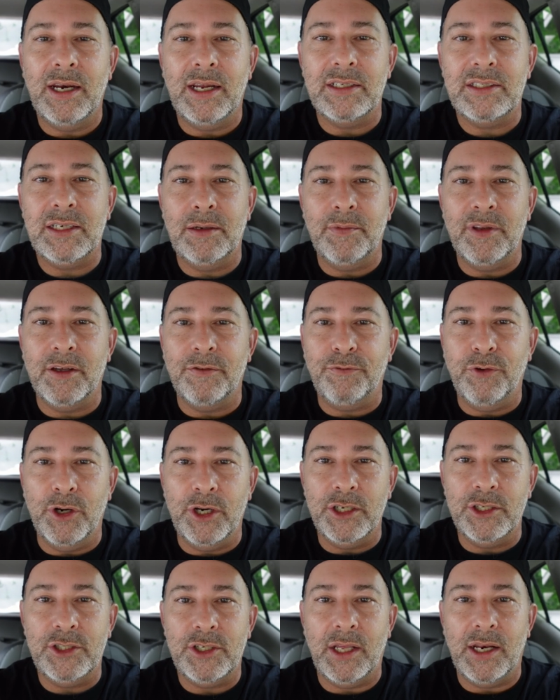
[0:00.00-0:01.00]
at some of the
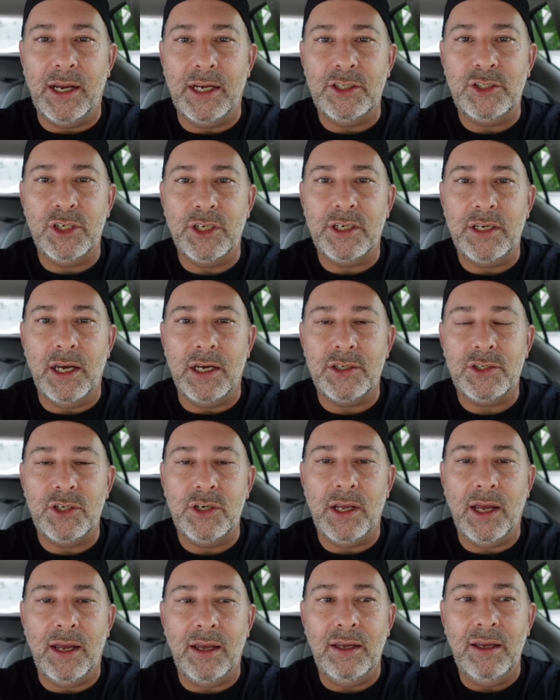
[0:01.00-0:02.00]
footage that I took
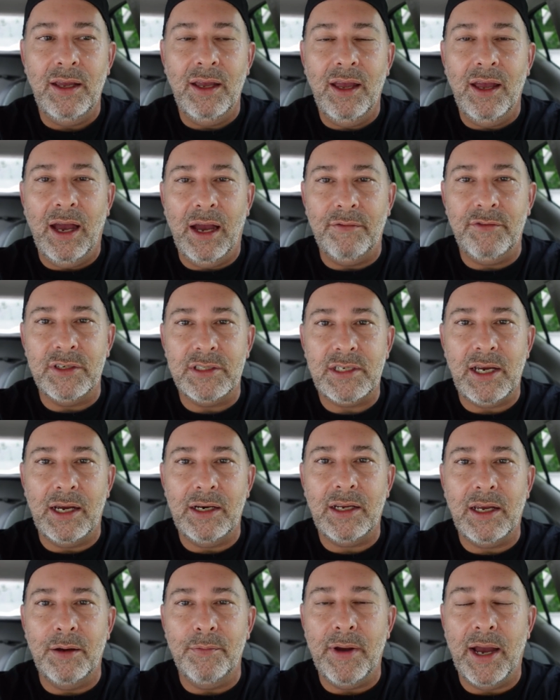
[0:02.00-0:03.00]
yesterday, I've
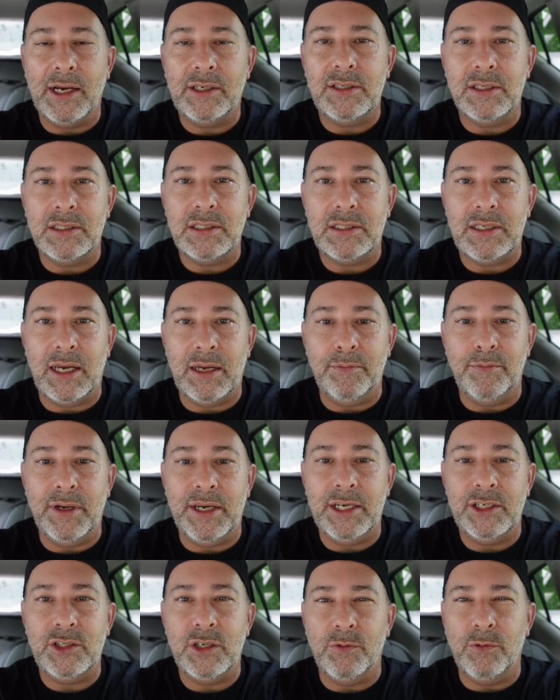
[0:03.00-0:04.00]
decided to come back to the same
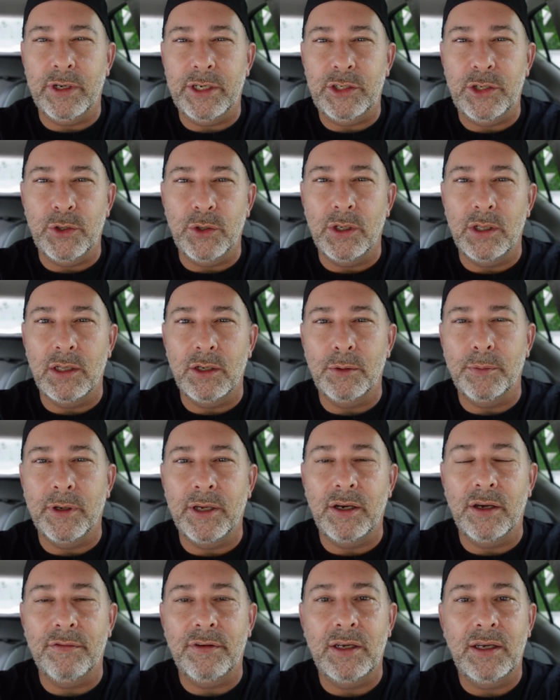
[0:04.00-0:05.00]
beach and redo a little
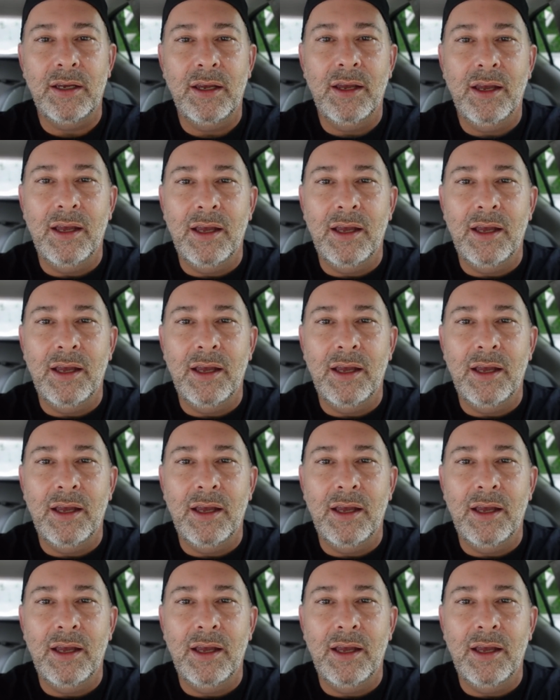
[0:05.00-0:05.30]
bit of it.